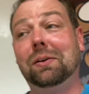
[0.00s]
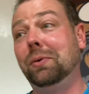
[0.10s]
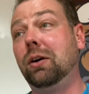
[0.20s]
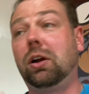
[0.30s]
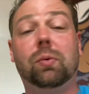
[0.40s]
that
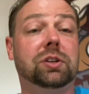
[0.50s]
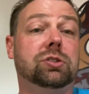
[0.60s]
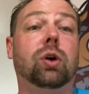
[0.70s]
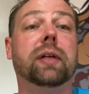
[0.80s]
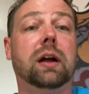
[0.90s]
we don't always
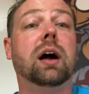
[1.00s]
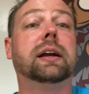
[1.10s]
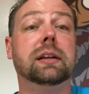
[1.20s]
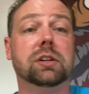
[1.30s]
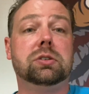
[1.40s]
show that
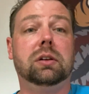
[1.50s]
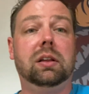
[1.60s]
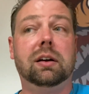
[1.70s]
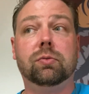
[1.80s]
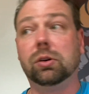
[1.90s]
unconditional love.